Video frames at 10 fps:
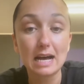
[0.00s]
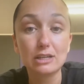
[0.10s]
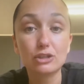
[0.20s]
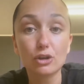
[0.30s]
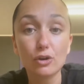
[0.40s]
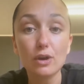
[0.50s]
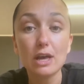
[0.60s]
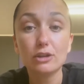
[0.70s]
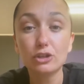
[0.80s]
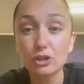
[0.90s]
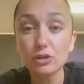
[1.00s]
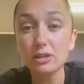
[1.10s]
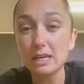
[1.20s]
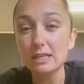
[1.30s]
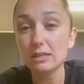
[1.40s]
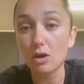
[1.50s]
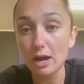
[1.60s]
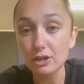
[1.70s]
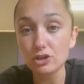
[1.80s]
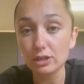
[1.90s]
So the two things that I
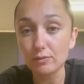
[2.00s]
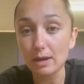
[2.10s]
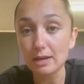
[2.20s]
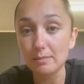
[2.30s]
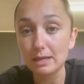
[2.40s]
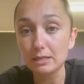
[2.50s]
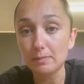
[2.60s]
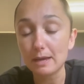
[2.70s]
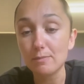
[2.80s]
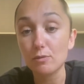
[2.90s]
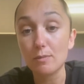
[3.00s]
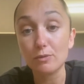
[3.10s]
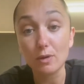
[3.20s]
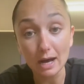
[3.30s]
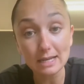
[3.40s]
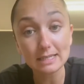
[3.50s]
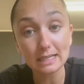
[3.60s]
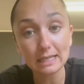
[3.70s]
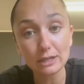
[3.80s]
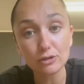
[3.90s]
usually recommend to people when we are
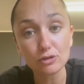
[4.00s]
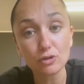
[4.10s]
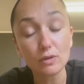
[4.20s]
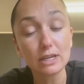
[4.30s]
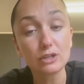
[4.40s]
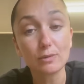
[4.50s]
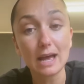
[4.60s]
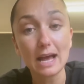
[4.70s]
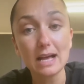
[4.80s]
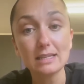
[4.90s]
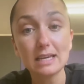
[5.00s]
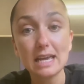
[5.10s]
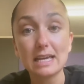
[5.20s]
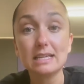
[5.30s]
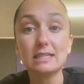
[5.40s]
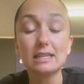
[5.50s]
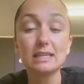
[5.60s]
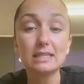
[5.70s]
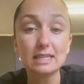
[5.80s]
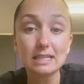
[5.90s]
settling a new dog into a house is to
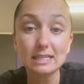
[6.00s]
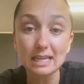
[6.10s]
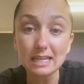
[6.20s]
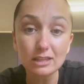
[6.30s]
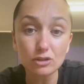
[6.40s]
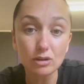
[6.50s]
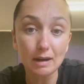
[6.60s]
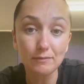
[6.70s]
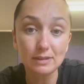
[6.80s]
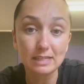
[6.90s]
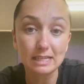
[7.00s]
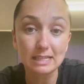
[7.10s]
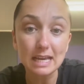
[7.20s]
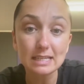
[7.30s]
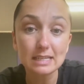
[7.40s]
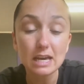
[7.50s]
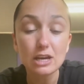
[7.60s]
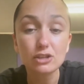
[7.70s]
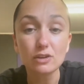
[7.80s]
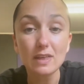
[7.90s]
consider setting the dog up for success.
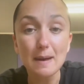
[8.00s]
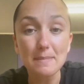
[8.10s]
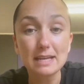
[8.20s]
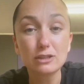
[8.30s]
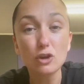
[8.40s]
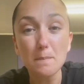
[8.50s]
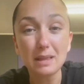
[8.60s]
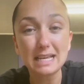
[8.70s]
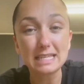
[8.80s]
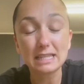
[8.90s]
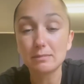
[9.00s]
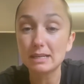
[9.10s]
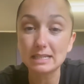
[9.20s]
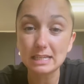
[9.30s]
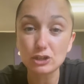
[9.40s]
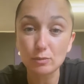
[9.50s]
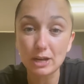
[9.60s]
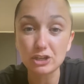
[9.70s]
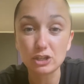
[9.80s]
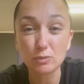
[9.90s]
So that means not placing them in
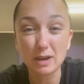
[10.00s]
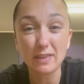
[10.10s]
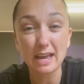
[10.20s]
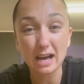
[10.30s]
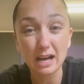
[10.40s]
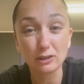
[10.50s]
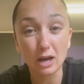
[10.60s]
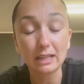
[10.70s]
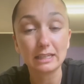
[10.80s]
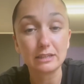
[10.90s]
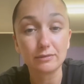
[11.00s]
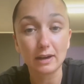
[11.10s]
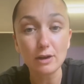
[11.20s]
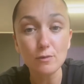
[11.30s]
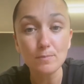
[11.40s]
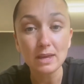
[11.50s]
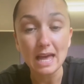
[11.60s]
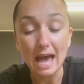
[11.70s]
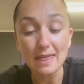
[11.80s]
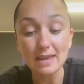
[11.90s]
situations where they are likely to fail.
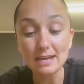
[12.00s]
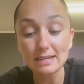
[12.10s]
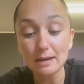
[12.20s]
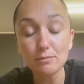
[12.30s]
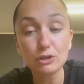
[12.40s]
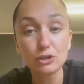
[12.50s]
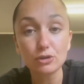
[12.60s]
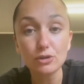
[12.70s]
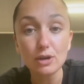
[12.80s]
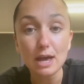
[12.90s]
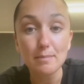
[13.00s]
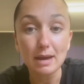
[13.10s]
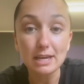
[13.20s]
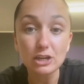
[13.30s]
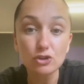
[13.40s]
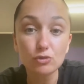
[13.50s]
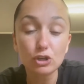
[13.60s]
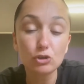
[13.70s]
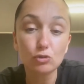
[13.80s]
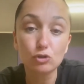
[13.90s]
And then number two, making sure
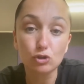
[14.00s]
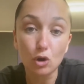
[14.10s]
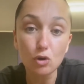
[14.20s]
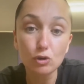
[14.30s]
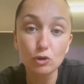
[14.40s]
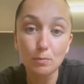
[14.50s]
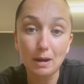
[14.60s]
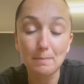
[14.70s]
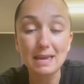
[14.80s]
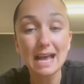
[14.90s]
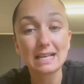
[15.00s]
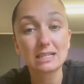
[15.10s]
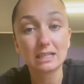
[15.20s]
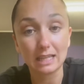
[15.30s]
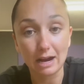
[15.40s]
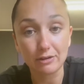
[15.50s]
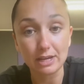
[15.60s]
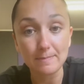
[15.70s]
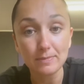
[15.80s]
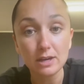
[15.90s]
that your dog or your puppy has
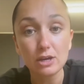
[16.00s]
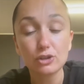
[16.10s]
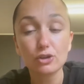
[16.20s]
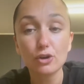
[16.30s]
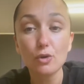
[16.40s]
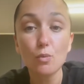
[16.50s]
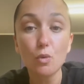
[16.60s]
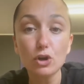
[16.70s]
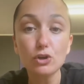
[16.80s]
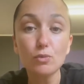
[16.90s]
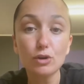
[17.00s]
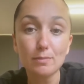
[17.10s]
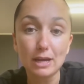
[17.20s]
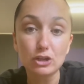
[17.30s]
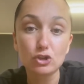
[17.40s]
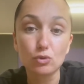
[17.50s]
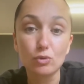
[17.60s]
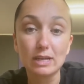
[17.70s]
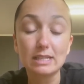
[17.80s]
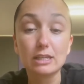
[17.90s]
clarity. So what you want to make sure
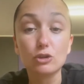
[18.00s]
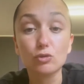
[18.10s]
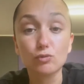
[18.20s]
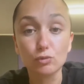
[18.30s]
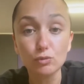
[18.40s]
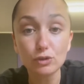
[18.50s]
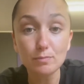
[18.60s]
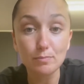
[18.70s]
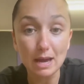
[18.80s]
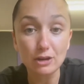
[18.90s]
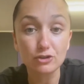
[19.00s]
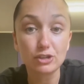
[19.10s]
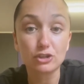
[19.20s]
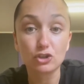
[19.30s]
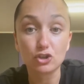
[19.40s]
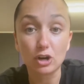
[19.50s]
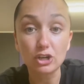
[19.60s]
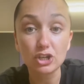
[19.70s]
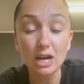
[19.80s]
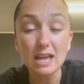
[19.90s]
is that your rules and boundaries and
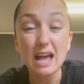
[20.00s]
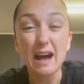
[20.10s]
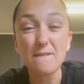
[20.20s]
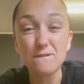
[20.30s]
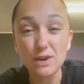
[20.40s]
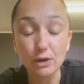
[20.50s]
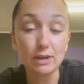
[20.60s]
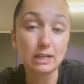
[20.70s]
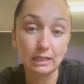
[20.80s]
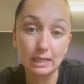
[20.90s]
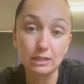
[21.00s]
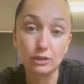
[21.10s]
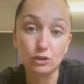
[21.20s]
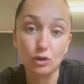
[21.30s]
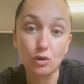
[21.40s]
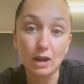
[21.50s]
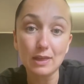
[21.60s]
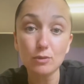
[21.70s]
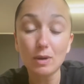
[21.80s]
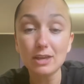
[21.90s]
structure are very clear to the dog. And
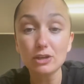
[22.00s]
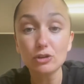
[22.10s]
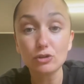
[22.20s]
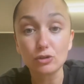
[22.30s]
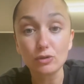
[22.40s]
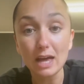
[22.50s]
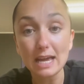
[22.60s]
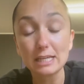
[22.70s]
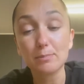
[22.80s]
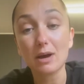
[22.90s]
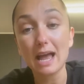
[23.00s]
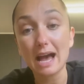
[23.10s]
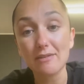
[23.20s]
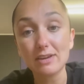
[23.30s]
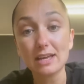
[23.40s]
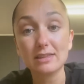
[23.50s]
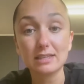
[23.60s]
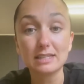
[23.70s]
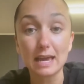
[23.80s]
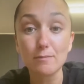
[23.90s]
the way that you do that is by having the
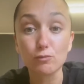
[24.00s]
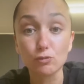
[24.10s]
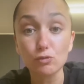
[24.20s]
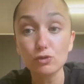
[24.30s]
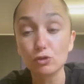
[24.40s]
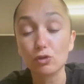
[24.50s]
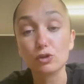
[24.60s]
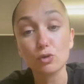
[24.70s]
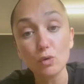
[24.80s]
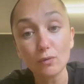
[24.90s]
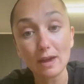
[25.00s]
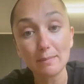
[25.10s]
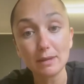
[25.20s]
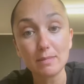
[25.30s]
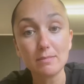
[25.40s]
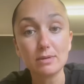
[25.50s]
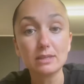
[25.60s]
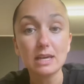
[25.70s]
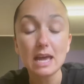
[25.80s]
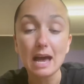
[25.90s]
same rules across all family members
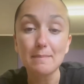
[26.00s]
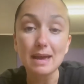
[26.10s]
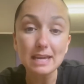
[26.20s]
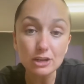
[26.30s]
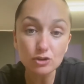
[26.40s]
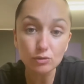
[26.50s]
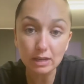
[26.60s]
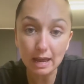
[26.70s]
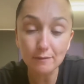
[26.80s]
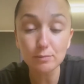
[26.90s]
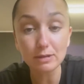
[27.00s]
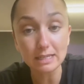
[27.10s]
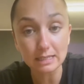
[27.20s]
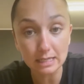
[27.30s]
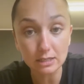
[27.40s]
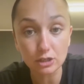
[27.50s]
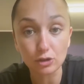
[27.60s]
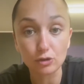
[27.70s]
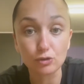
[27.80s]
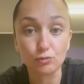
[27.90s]
and making sure that everybody sticks to
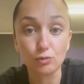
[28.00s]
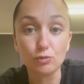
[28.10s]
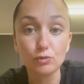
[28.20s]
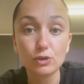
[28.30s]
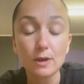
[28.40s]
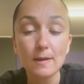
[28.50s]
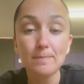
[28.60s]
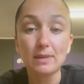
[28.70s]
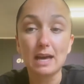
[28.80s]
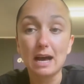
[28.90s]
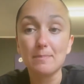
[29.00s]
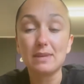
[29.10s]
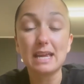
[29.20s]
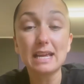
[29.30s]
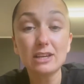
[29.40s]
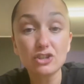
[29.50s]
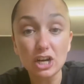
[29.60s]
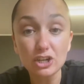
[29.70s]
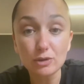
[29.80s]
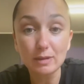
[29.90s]
those rules. In
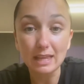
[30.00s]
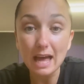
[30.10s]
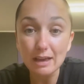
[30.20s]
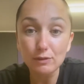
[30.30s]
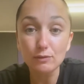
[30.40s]
conjunction with that, if you've